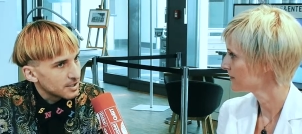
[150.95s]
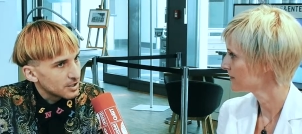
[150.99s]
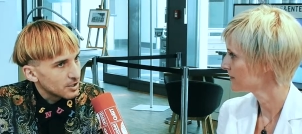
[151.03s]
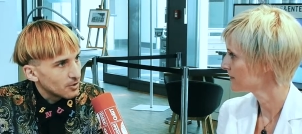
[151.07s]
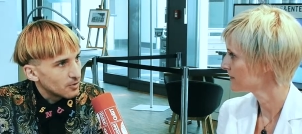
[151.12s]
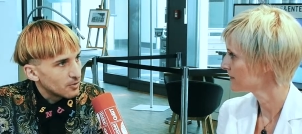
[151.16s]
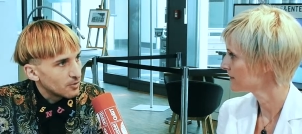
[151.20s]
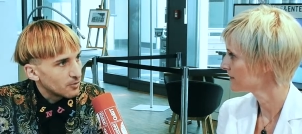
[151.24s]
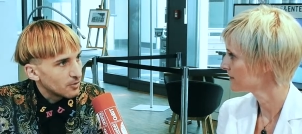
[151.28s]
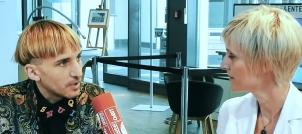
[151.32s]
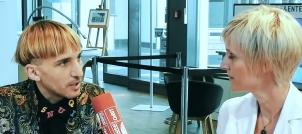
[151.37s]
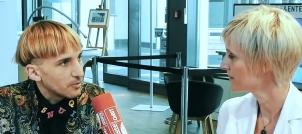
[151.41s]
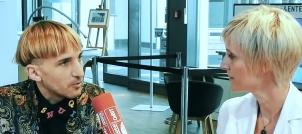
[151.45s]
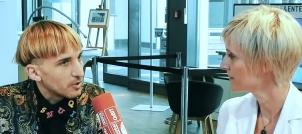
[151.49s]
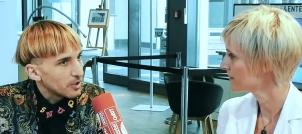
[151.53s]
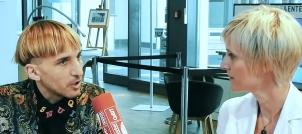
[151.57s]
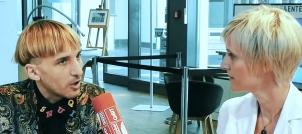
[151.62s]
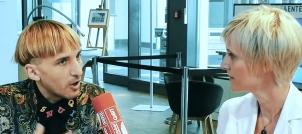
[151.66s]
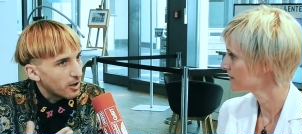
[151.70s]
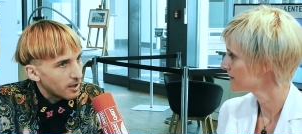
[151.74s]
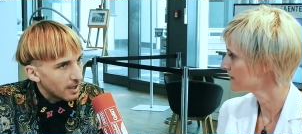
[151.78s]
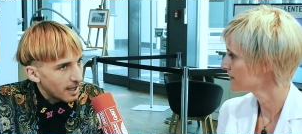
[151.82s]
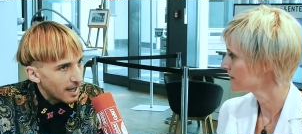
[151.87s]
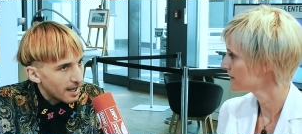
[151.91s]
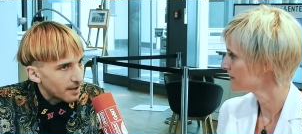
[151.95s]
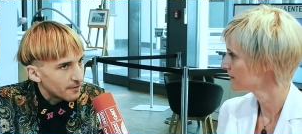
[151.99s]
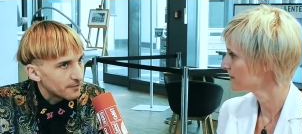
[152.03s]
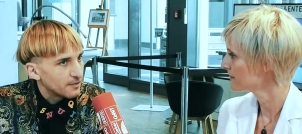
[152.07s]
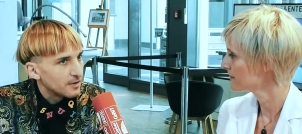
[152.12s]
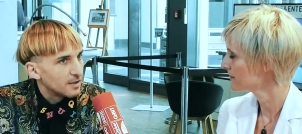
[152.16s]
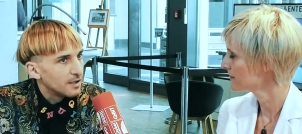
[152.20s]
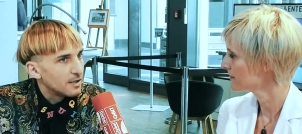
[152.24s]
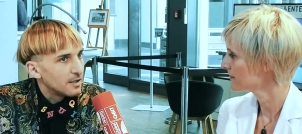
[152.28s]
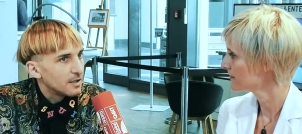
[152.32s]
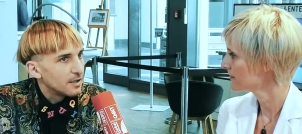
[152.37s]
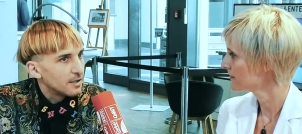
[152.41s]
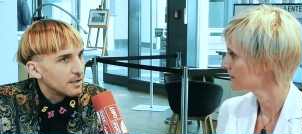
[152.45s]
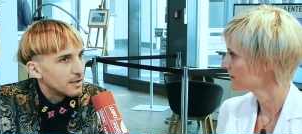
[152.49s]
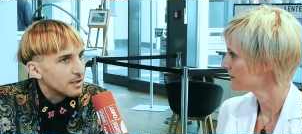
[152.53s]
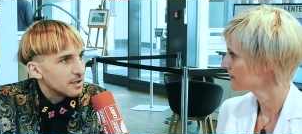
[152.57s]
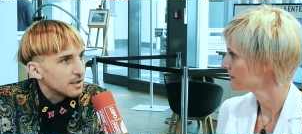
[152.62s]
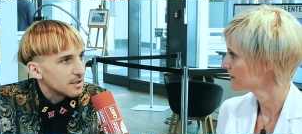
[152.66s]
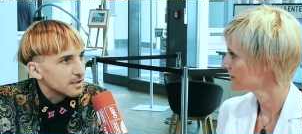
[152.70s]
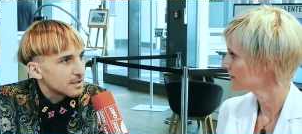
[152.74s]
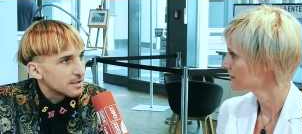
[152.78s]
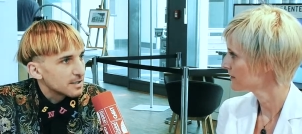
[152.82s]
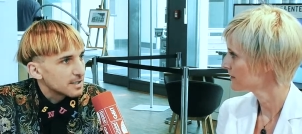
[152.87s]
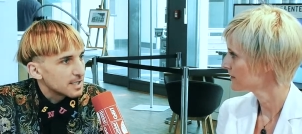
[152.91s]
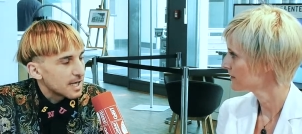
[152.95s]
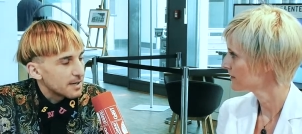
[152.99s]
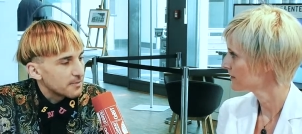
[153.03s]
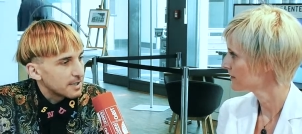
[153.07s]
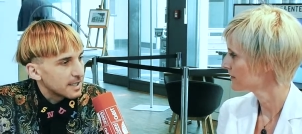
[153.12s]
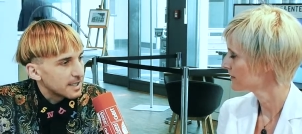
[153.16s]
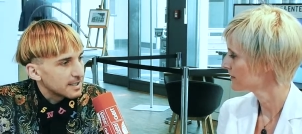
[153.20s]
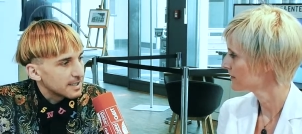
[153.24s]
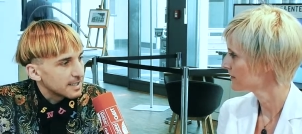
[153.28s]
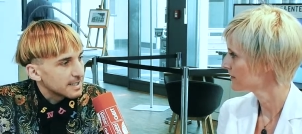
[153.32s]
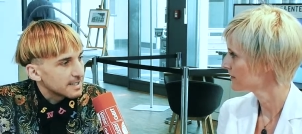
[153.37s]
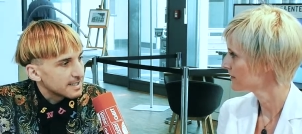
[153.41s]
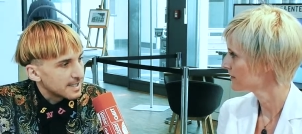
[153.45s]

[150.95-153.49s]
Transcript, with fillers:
Speaker 1: So we will all have uh, cybernetic